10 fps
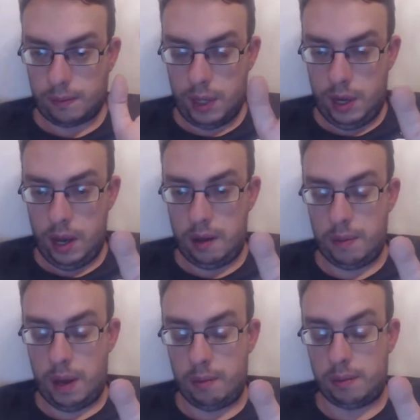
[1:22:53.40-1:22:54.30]
yeah,
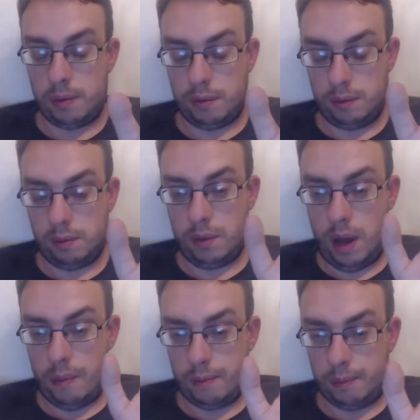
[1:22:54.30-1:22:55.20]
I'm, I'm,
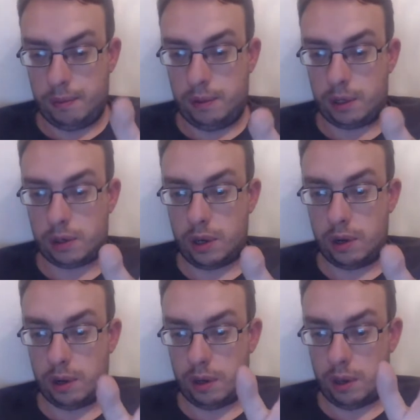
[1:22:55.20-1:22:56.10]
I'm just
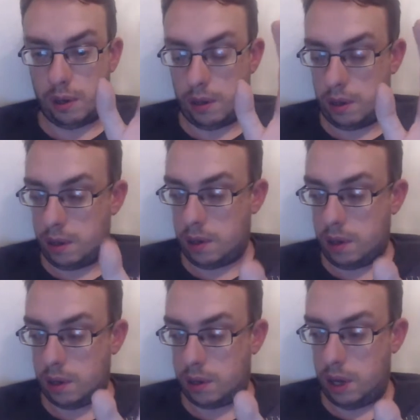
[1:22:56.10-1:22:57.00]

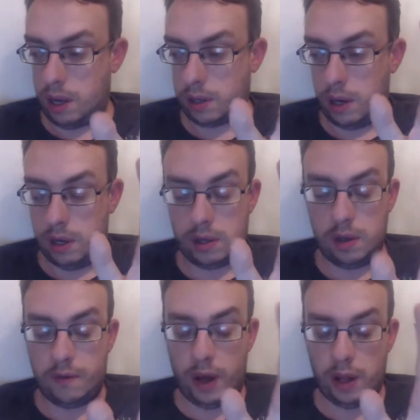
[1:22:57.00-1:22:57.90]
gonna say that's the
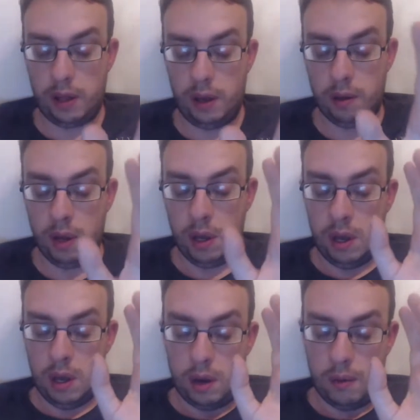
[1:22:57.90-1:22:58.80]
listed value.
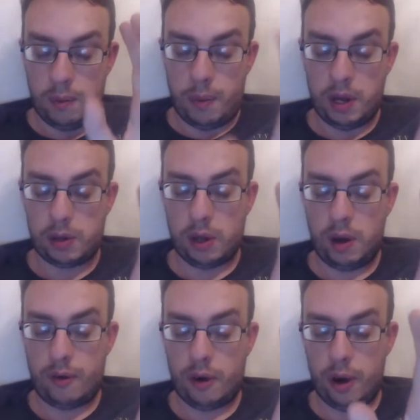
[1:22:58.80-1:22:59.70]
We'll have best
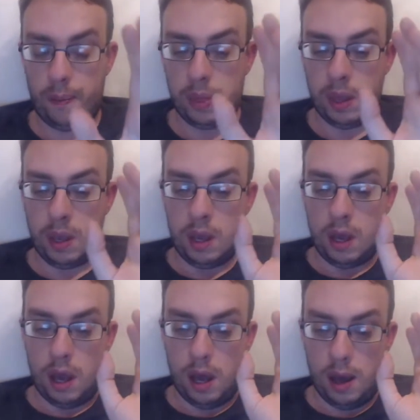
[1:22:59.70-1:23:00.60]
offer on.
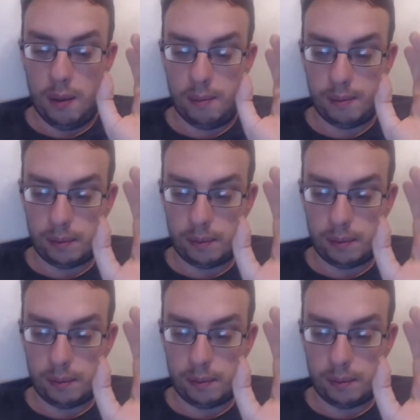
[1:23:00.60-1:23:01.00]
Um,